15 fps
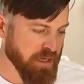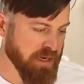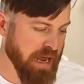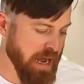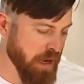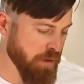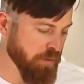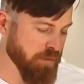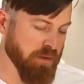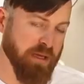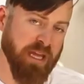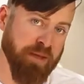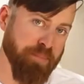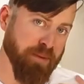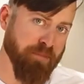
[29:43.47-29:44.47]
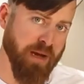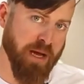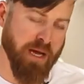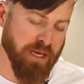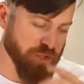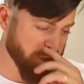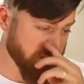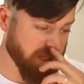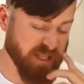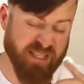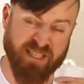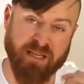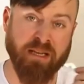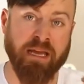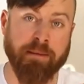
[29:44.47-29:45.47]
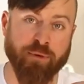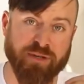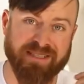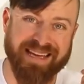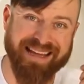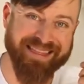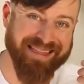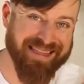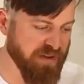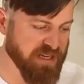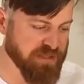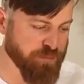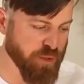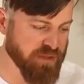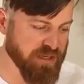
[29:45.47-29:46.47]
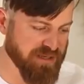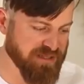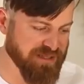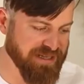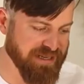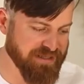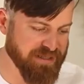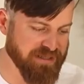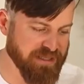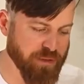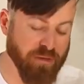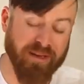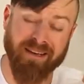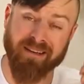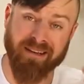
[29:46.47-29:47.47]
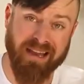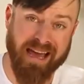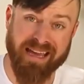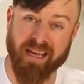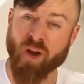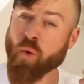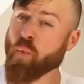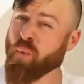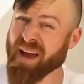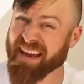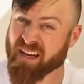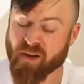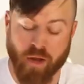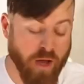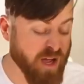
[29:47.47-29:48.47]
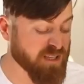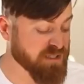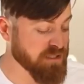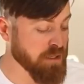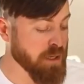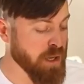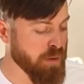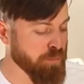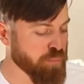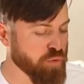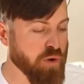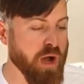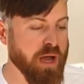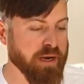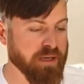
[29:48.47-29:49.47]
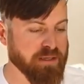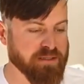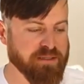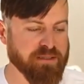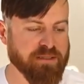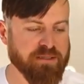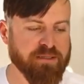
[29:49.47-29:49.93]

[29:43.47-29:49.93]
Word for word: Now, keep in mind, just a disclaimer, is that Facebook doesn't necessarily like weight loss products.